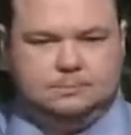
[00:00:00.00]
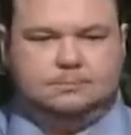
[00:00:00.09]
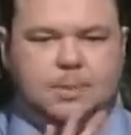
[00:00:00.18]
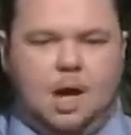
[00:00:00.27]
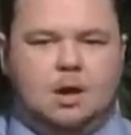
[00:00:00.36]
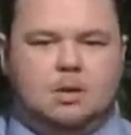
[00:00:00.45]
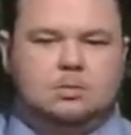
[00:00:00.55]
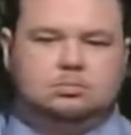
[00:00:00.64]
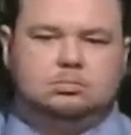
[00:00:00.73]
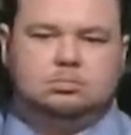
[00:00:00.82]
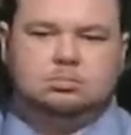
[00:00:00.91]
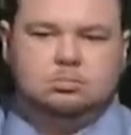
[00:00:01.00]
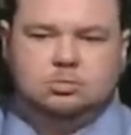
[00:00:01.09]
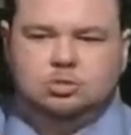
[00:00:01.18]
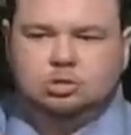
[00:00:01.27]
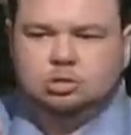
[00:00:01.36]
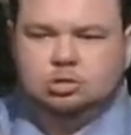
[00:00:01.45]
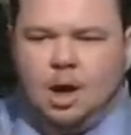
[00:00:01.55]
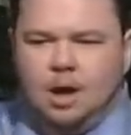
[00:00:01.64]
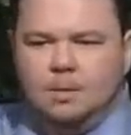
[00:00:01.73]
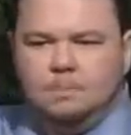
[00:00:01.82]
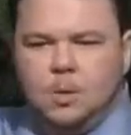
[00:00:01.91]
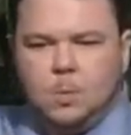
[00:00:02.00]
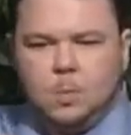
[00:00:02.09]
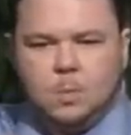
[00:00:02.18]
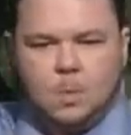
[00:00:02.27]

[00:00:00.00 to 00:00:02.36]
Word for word: and then they had to be chaperoned.